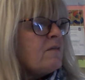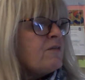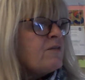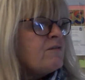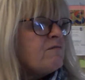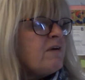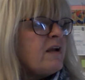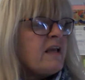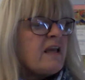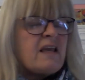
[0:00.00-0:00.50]

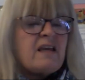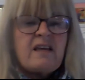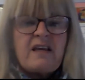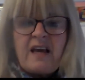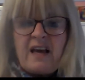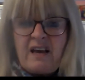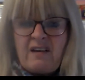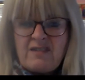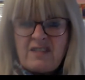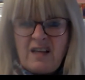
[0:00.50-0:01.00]
three
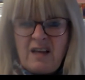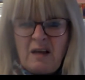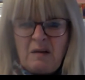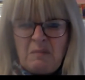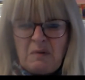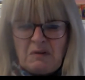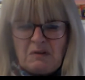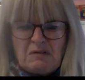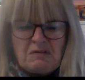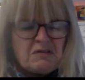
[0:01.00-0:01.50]
cow's
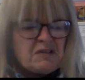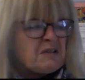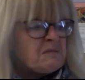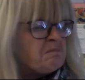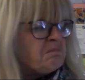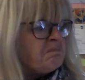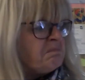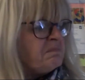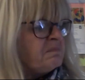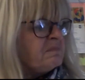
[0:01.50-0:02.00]
eyeballs,
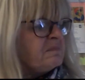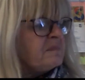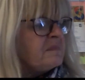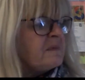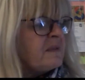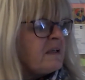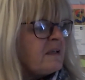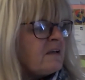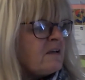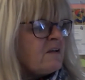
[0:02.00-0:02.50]

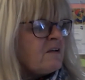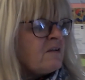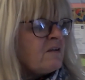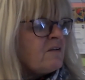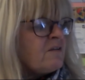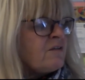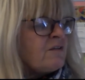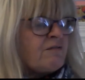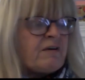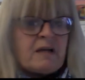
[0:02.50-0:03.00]

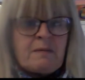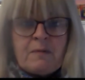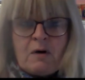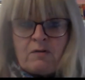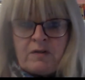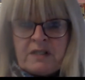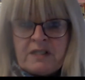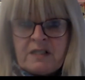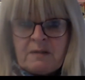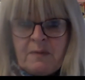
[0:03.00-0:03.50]
three
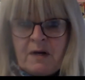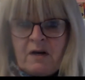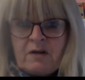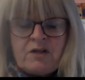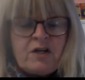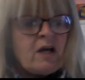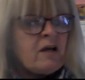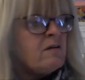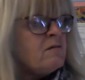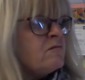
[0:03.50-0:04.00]
mouldy
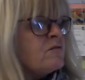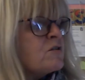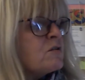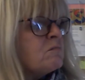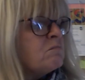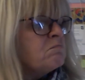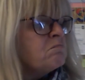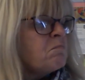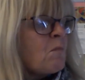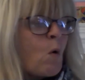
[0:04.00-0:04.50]
tomatoes,
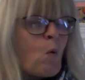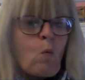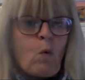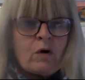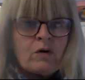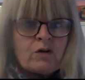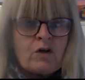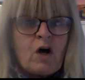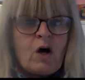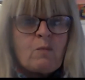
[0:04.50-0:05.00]

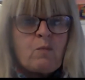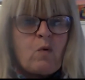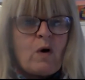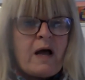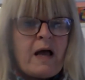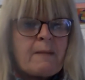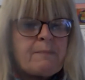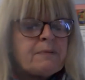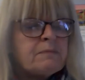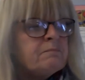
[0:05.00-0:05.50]
one
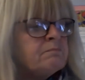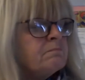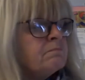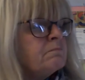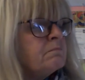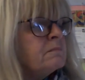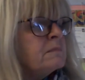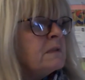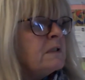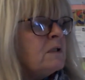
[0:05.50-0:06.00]
cobweb,
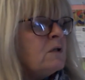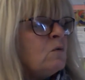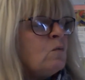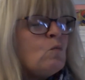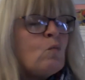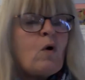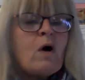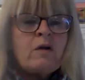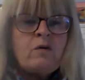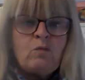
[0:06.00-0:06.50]

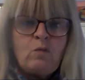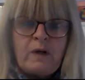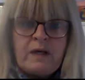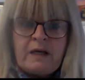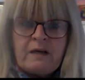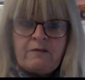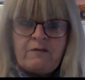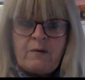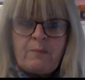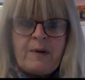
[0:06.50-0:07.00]
one wing
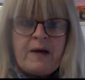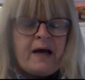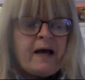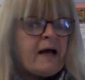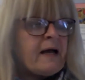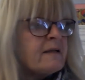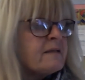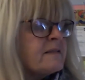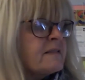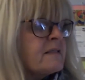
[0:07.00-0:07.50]
of a
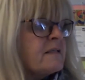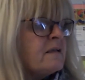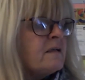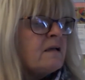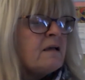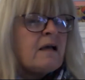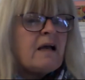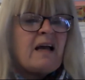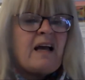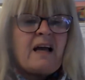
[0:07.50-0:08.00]
bat,
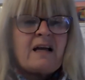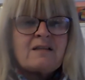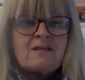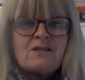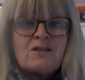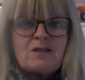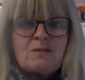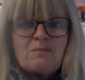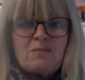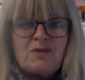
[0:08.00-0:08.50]
and
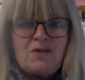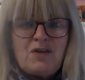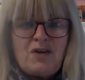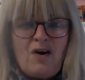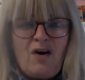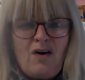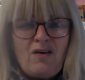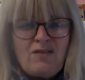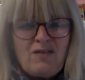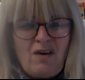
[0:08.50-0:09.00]
some
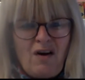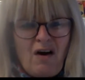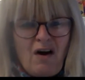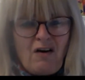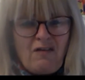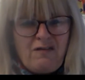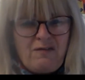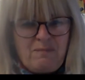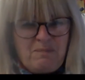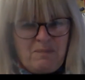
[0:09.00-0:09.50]
gone off